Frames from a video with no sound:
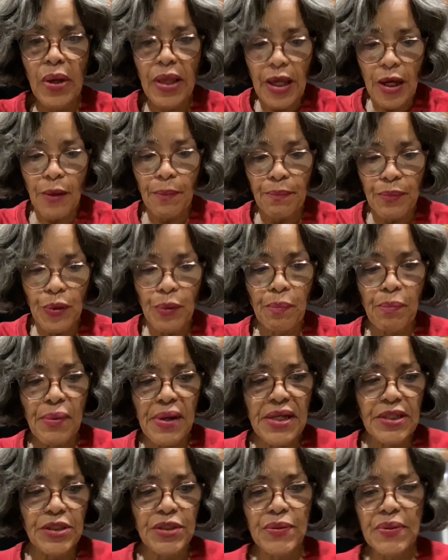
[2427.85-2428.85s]
help your
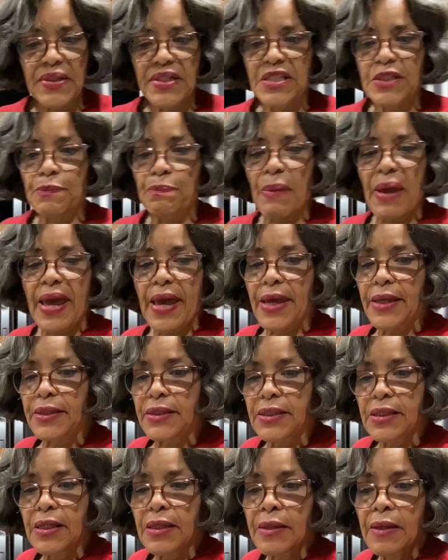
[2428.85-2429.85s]
bread to expand
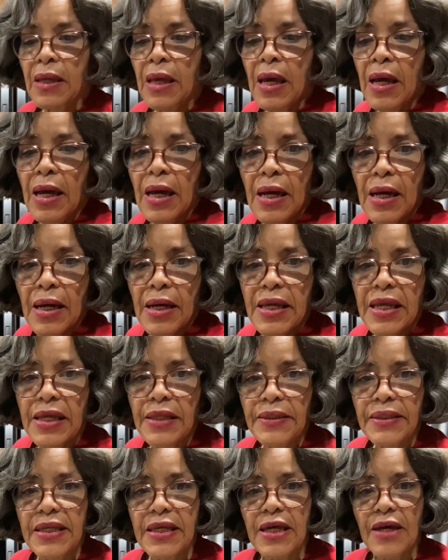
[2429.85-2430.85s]
in
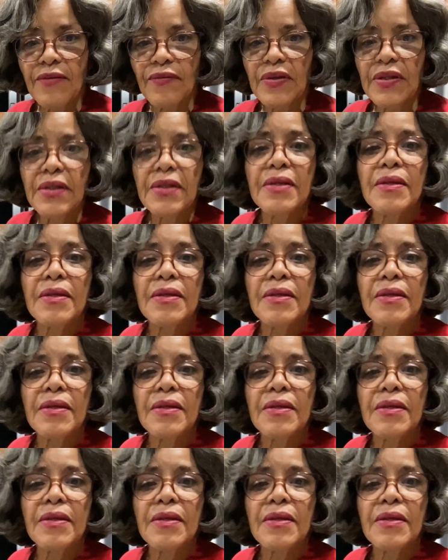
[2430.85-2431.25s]
the oven.